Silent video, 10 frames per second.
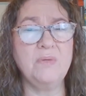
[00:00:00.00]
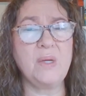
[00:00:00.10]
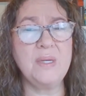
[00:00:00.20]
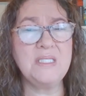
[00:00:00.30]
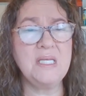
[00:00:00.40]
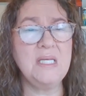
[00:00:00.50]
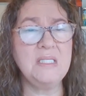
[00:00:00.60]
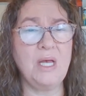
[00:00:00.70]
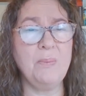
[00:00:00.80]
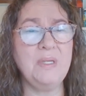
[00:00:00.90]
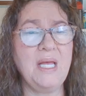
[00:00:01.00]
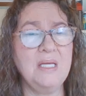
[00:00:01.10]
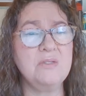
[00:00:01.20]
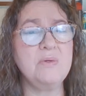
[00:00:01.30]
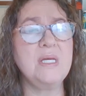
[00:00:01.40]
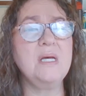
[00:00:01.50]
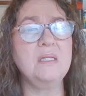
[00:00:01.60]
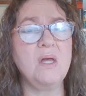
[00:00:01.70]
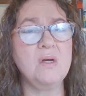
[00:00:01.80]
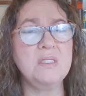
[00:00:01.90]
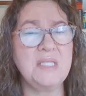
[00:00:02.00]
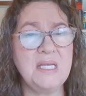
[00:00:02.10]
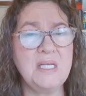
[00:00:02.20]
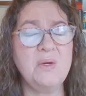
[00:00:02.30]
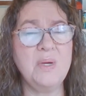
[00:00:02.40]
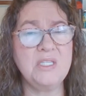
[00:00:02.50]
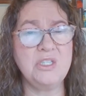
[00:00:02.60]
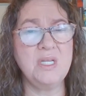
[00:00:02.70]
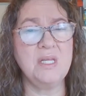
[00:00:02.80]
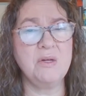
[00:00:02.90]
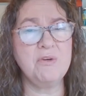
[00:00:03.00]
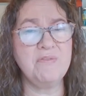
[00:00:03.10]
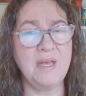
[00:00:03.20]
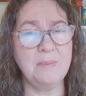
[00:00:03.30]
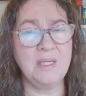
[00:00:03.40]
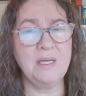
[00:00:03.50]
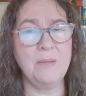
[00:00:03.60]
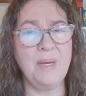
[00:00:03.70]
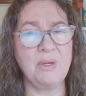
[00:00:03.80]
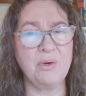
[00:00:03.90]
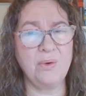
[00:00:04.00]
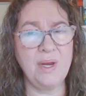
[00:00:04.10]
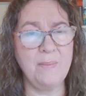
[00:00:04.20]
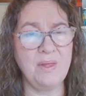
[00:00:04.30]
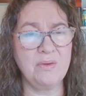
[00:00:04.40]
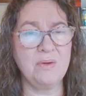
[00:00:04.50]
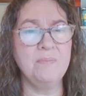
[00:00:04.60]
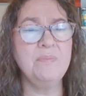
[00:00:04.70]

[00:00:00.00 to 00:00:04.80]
requesting his help in answering a long-standing question in her family about her grandmother.